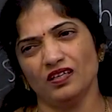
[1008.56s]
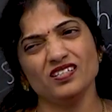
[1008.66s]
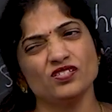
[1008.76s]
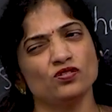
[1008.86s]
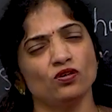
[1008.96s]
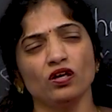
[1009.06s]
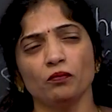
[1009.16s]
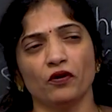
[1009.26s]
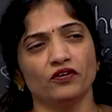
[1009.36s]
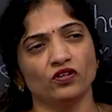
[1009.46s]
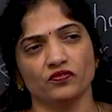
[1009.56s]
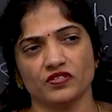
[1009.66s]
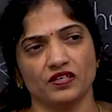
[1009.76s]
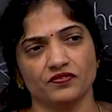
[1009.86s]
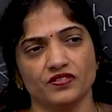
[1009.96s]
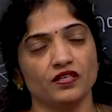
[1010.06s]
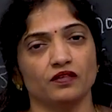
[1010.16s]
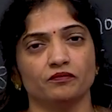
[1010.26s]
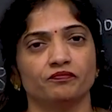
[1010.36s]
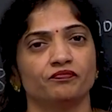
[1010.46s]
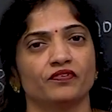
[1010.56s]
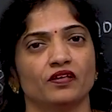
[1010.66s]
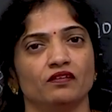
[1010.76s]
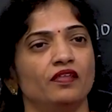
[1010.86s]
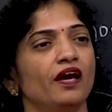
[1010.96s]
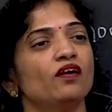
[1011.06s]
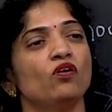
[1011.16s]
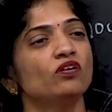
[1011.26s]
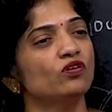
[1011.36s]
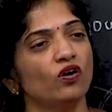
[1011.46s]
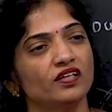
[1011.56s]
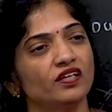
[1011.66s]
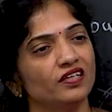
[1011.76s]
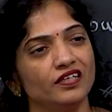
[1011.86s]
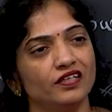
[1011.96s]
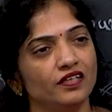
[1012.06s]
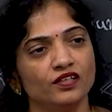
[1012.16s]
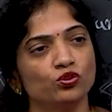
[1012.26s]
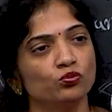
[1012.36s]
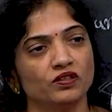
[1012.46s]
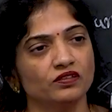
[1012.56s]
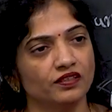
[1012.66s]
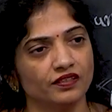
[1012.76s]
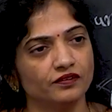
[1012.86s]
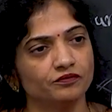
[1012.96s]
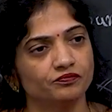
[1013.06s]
It's not a point of slave. See, they are not calling any Indian to work there.